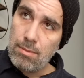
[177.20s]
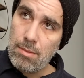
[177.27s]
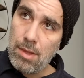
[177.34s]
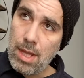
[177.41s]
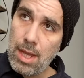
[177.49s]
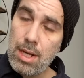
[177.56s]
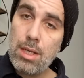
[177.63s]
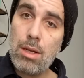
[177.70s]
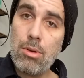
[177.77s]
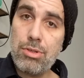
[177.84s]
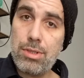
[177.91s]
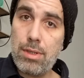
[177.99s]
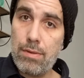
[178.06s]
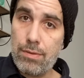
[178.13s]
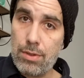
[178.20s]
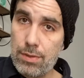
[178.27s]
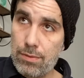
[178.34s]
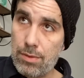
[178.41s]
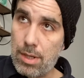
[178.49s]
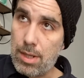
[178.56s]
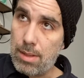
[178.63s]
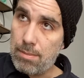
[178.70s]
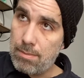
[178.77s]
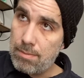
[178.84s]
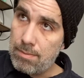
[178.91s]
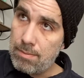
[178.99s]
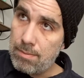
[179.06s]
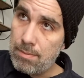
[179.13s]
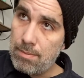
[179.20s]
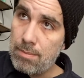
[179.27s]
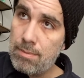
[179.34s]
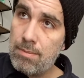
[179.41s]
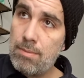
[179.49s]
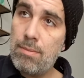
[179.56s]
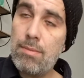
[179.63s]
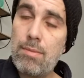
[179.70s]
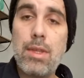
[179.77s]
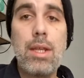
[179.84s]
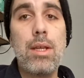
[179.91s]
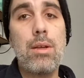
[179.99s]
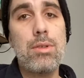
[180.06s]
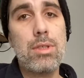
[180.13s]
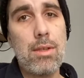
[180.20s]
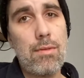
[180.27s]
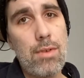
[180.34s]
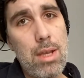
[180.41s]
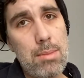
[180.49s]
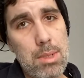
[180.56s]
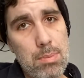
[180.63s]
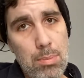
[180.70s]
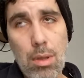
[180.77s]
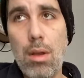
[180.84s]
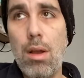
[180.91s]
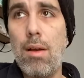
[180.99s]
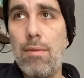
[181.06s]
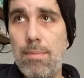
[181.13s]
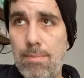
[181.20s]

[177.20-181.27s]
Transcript: Then he goes to the 1st fret. Then he goes to the famous pull-off.